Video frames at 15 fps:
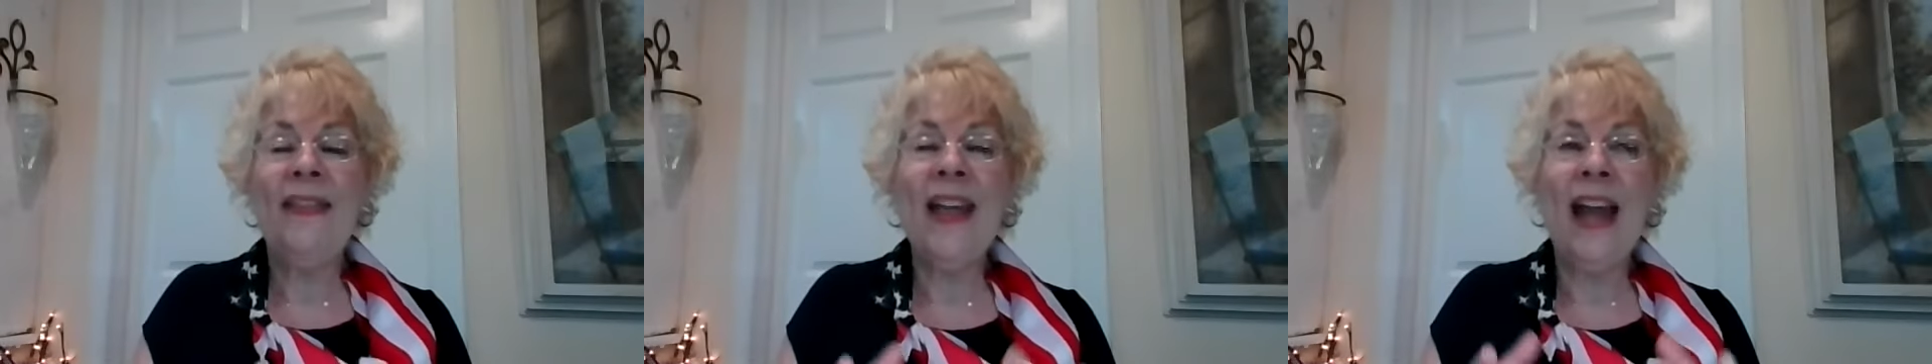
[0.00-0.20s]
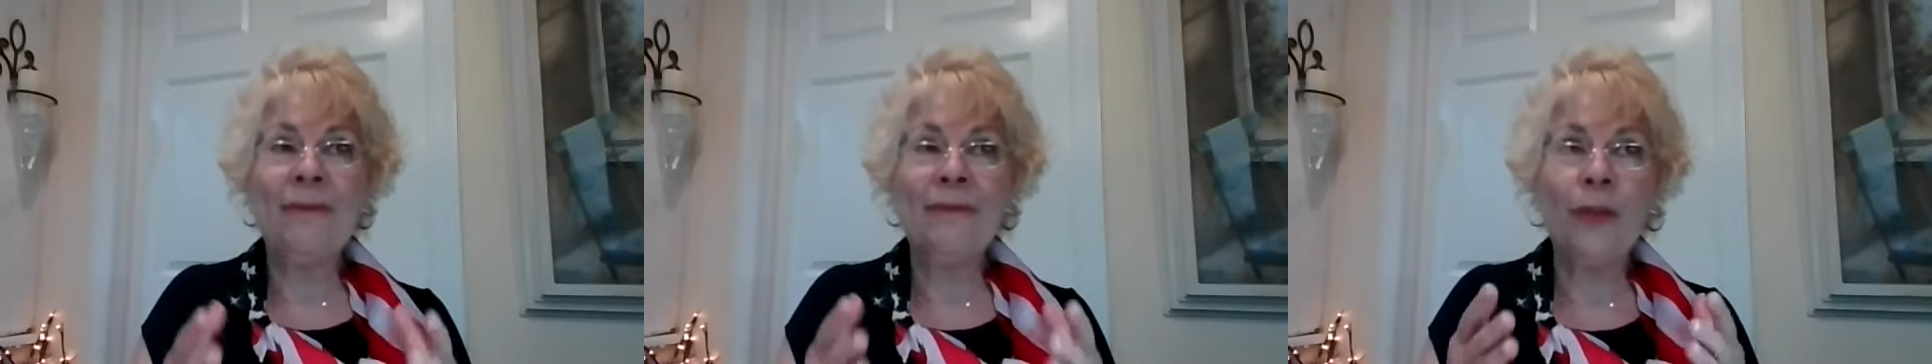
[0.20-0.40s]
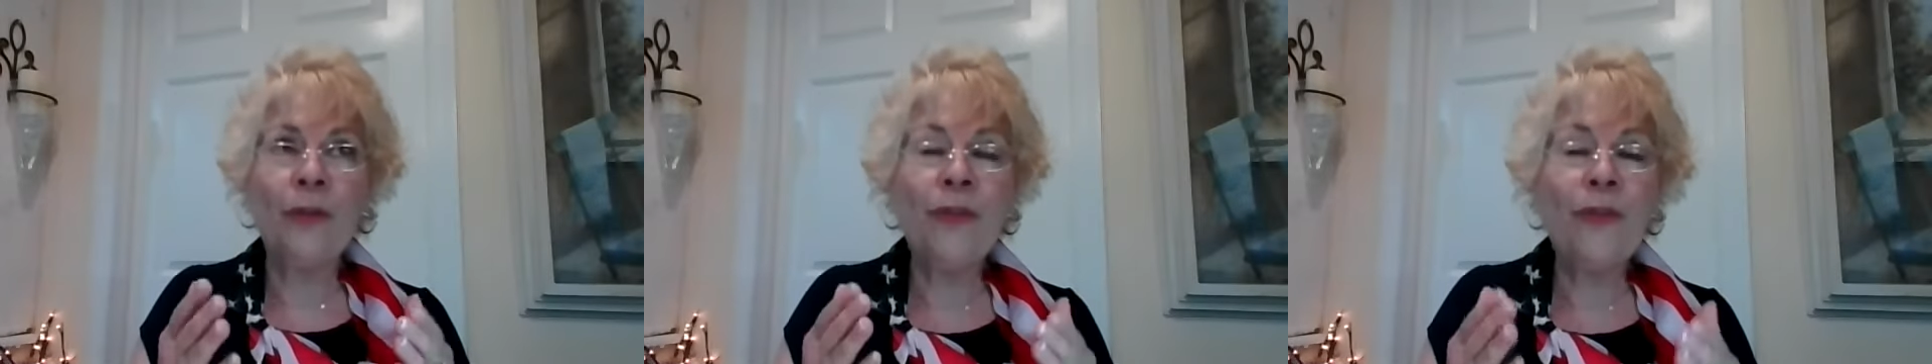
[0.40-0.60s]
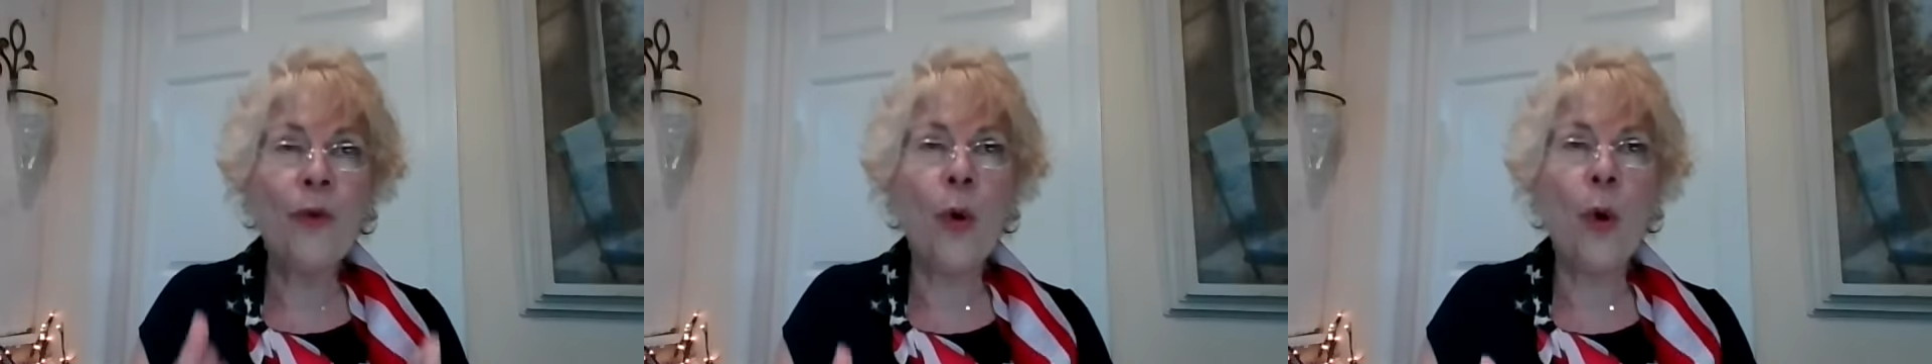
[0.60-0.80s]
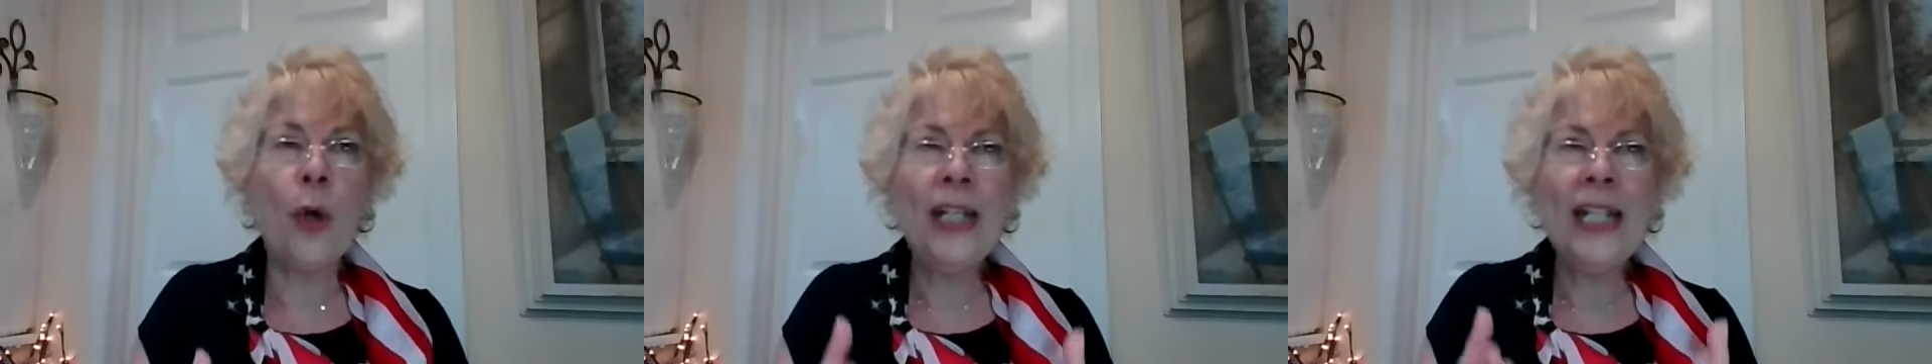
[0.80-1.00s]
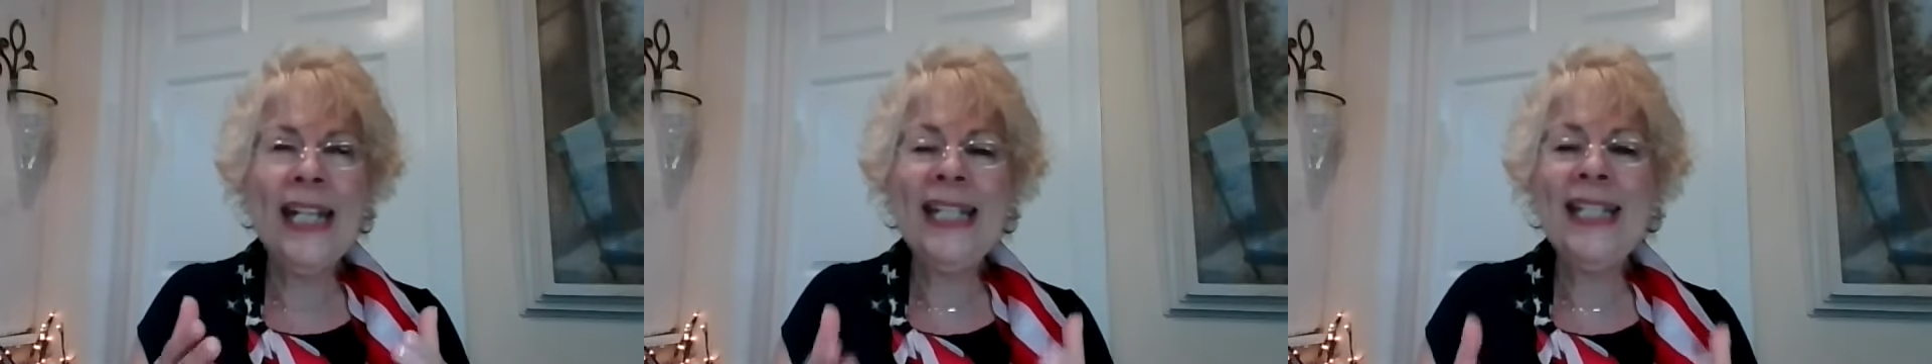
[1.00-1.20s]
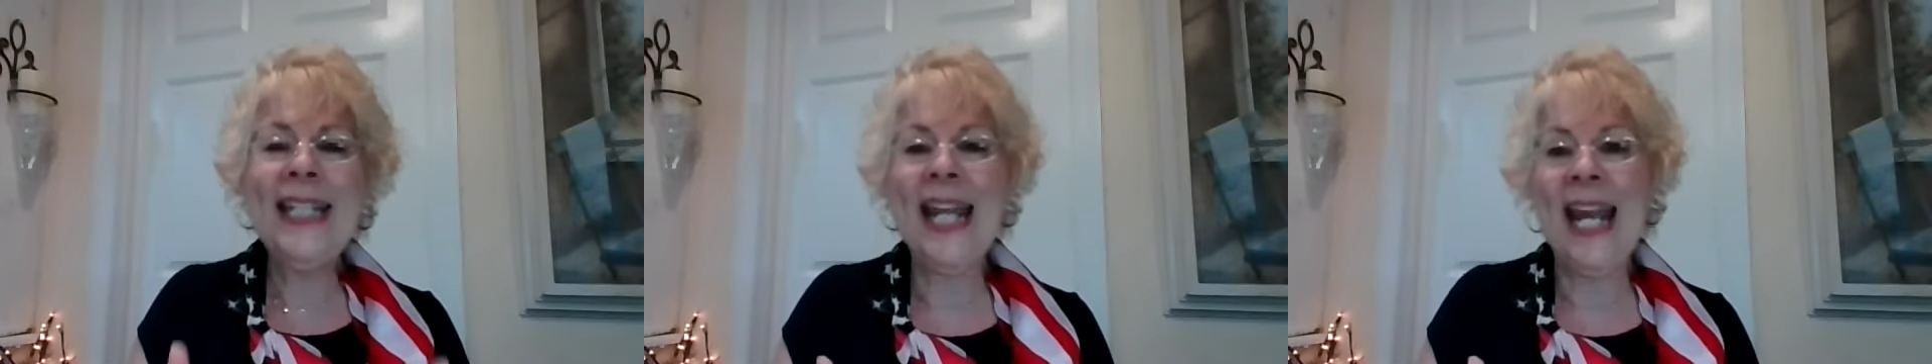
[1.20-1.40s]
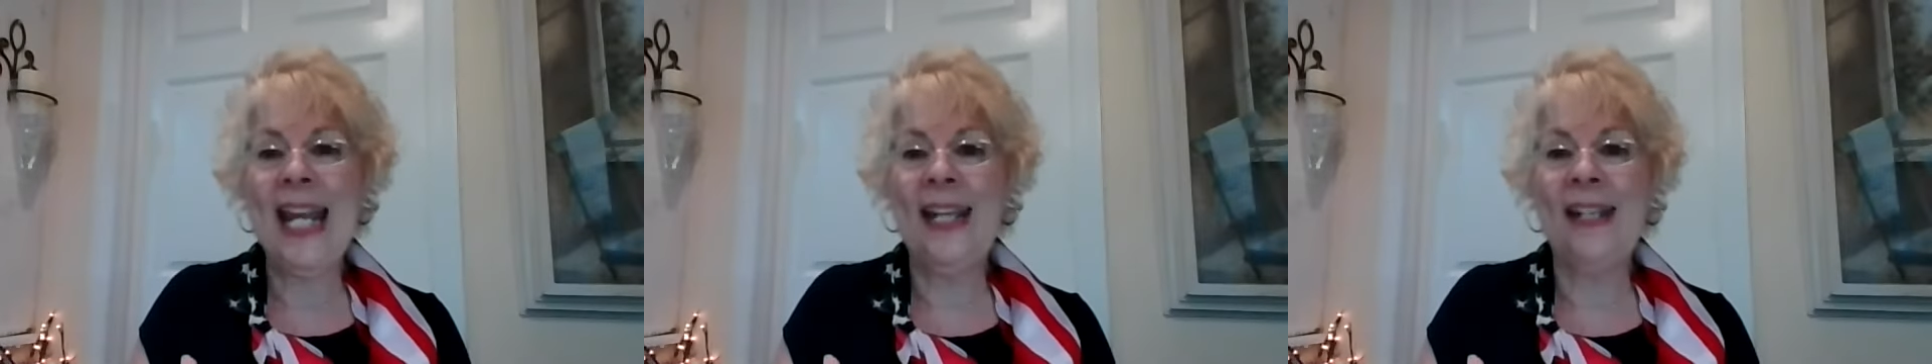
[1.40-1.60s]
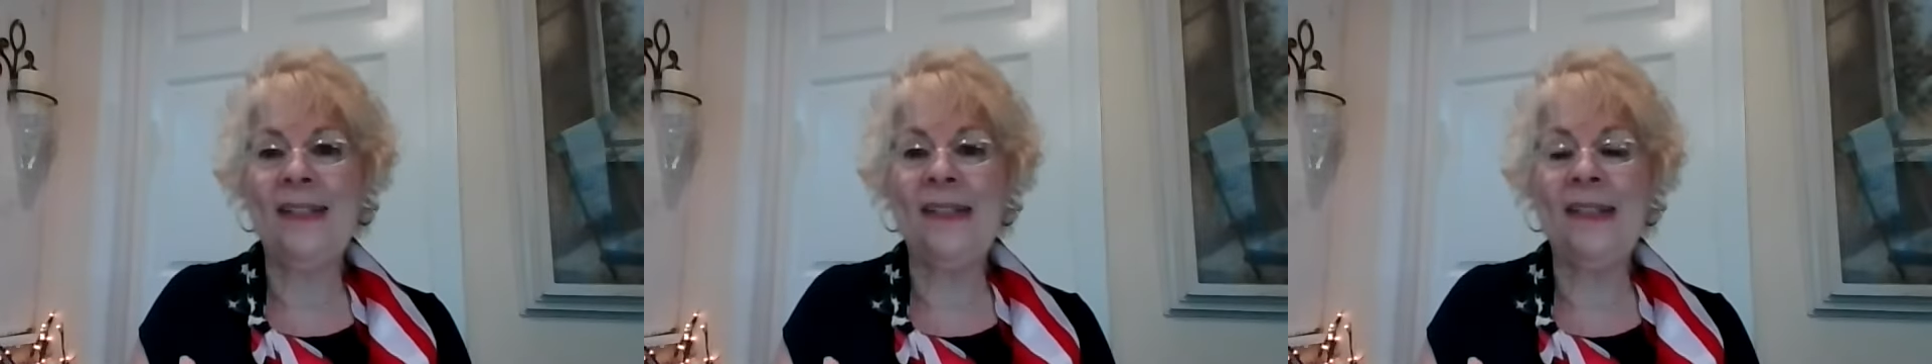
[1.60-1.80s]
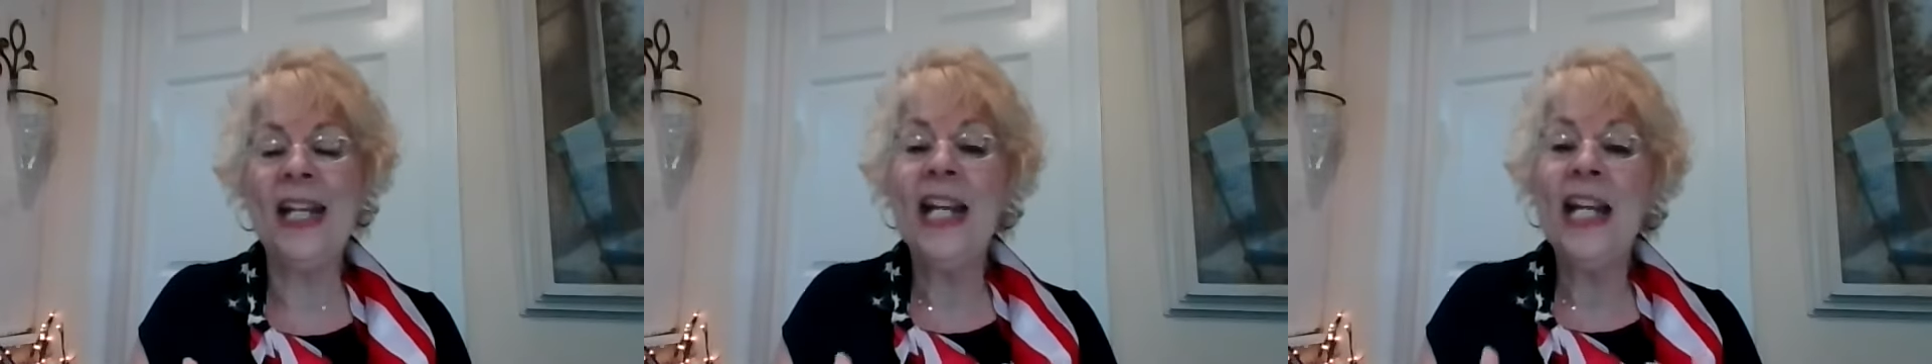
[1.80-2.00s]
that for 40
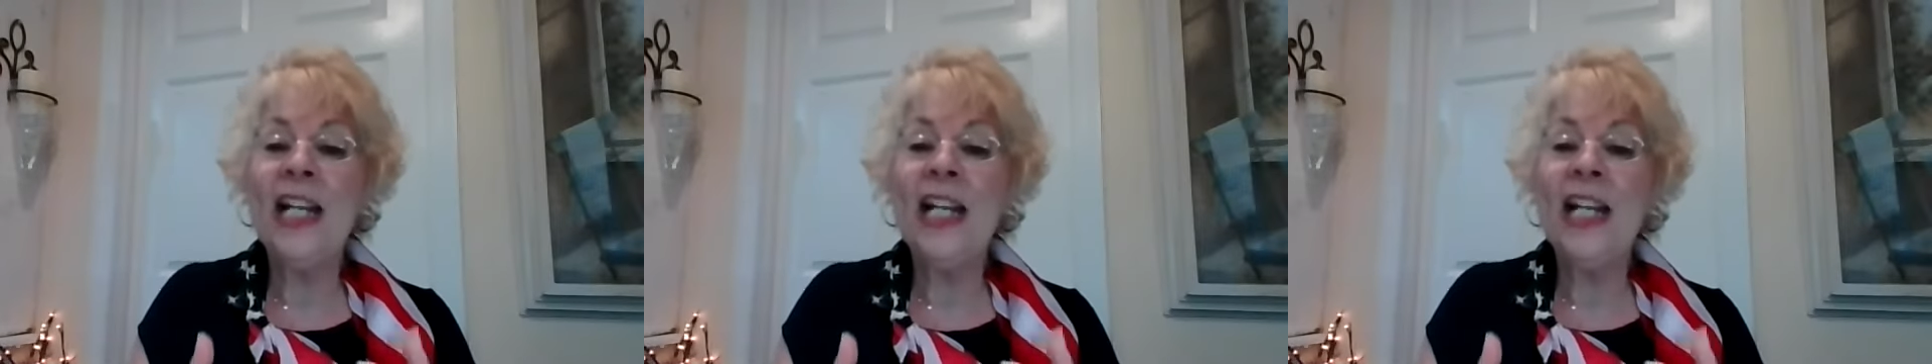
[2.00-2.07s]
days,